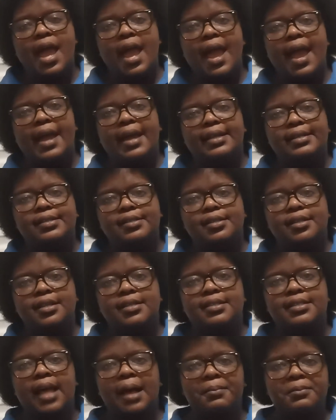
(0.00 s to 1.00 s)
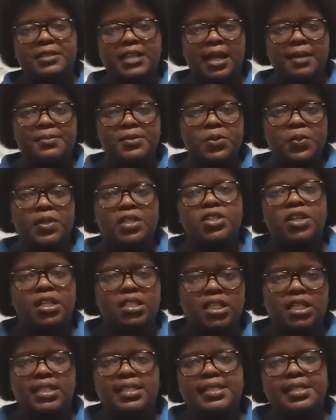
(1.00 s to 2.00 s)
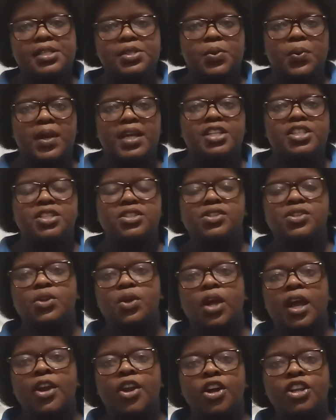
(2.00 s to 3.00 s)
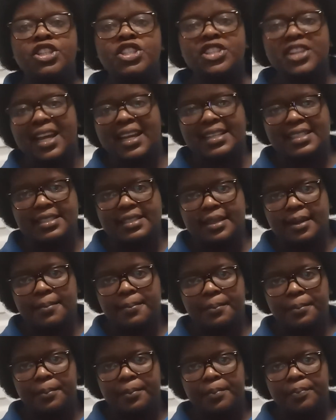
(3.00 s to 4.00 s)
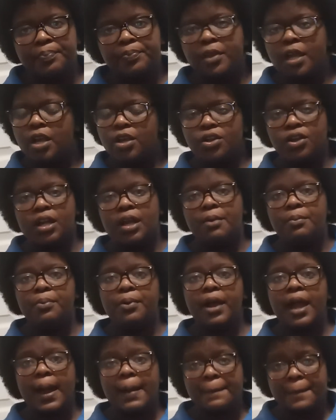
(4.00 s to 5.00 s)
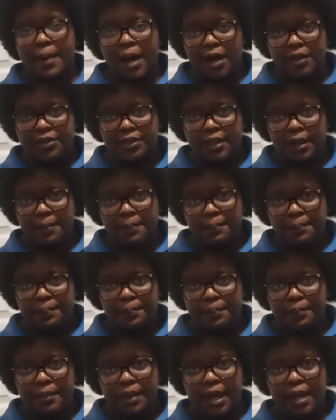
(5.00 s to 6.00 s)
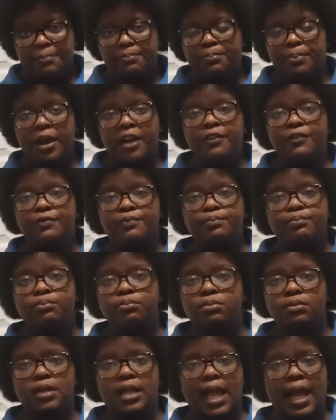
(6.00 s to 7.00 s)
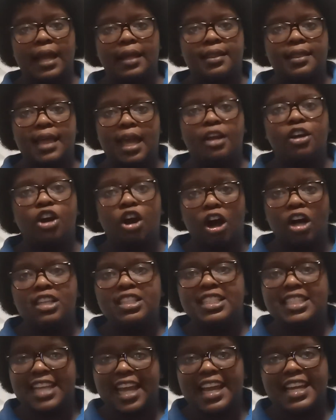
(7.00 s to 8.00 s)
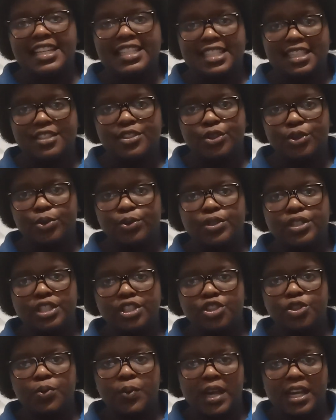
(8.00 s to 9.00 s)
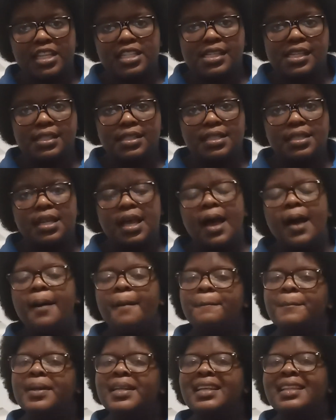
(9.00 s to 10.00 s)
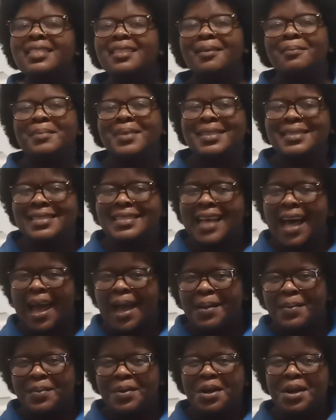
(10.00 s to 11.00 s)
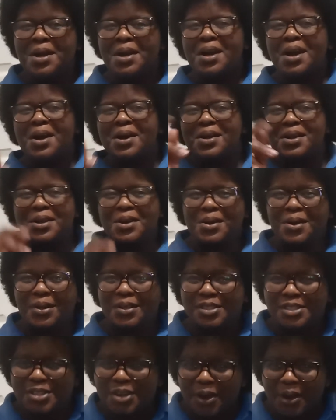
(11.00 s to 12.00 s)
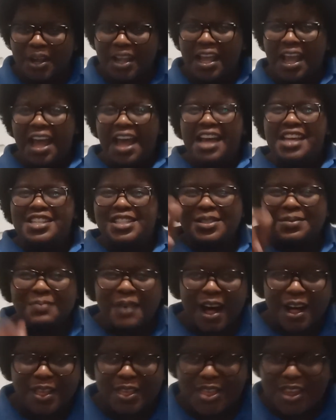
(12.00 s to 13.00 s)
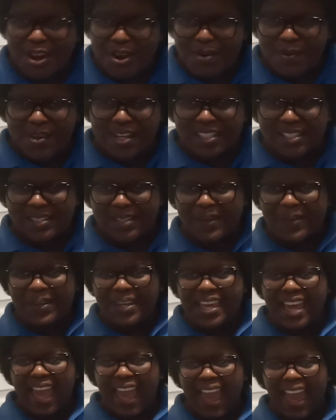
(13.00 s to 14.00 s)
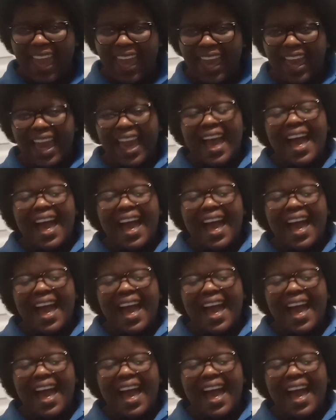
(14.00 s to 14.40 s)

and sometimes with certain situations you cannot change them. You can pray about them and pray like that God changes those situations, but in the meantime, count it all joy and smile through it, okay?